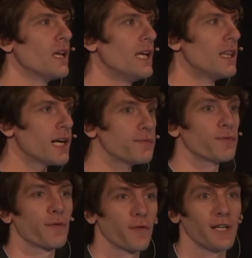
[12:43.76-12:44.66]
the life of
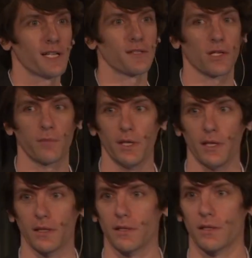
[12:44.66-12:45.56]
a freelancer can be
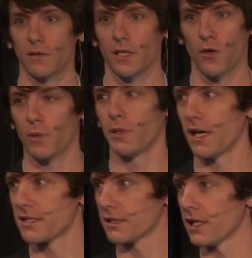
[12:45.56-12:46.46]
incredibly
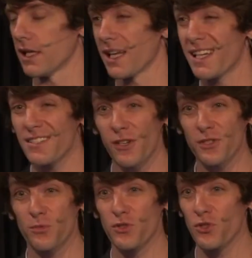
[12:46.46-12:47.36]
isolating, and it's
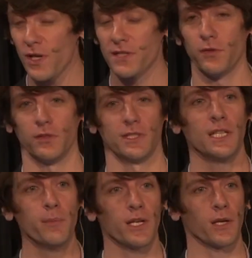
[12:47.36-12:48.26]
also stressful and
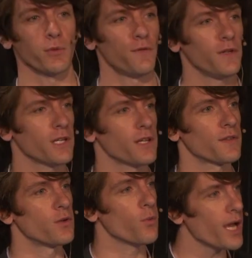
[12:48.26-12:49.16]
limiting when you feel like you have
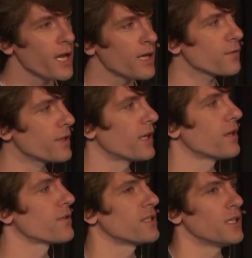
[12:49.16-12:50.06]
to do everything
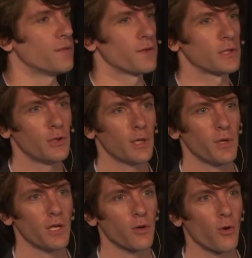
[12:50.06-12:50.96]
yourself, including
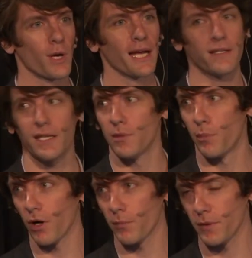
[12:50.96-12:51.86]
being your own IT
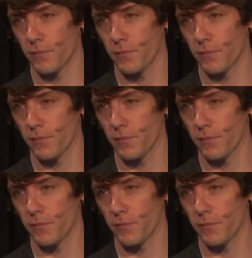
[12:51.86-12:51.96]
department.